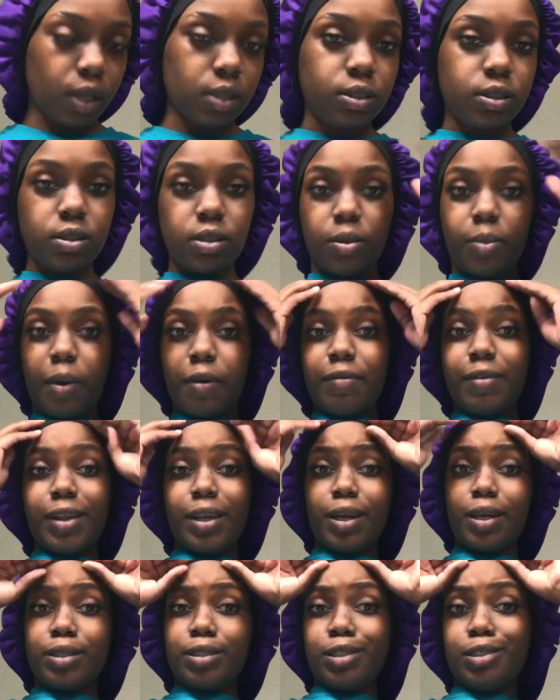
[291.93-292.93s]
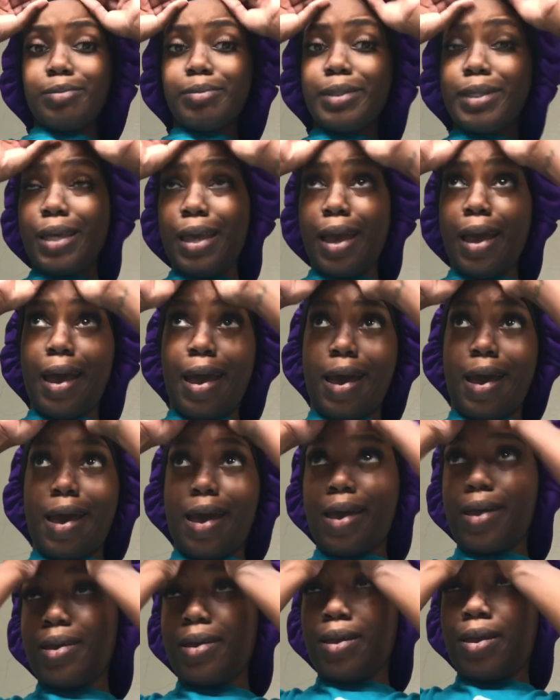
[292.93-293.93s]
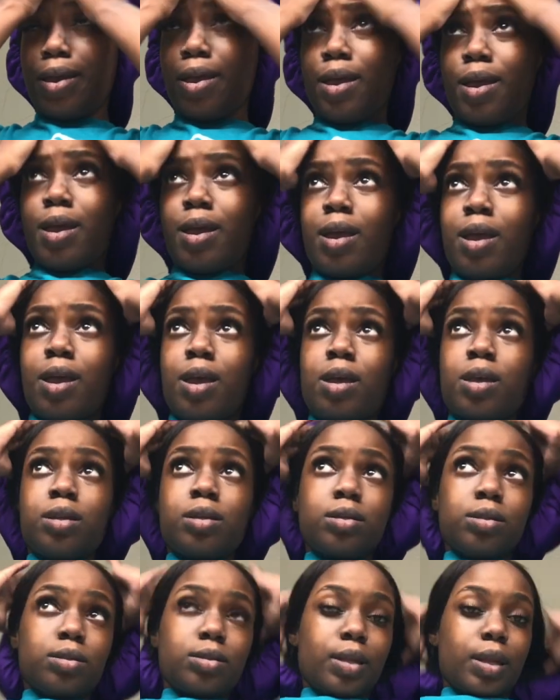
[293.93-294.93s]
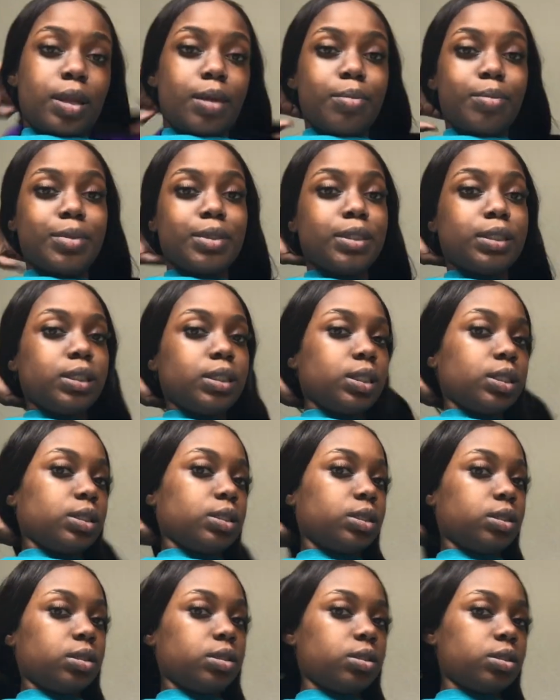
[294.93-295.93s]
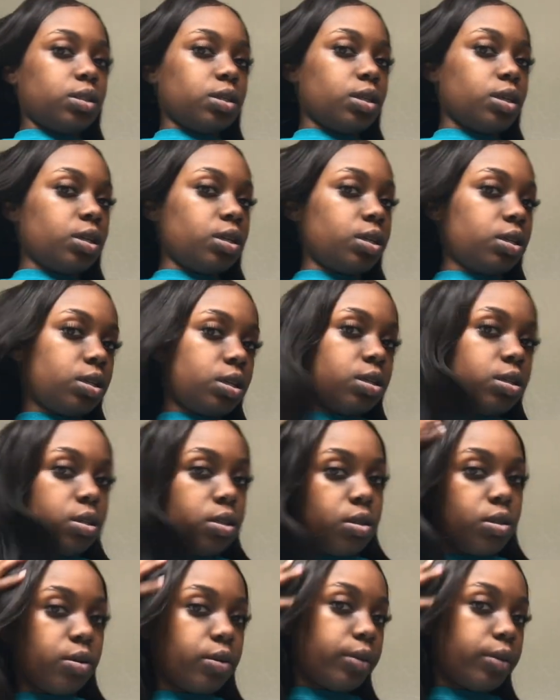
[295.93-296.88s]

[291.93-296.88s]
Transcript: So my flat iron should be hot. So let me just go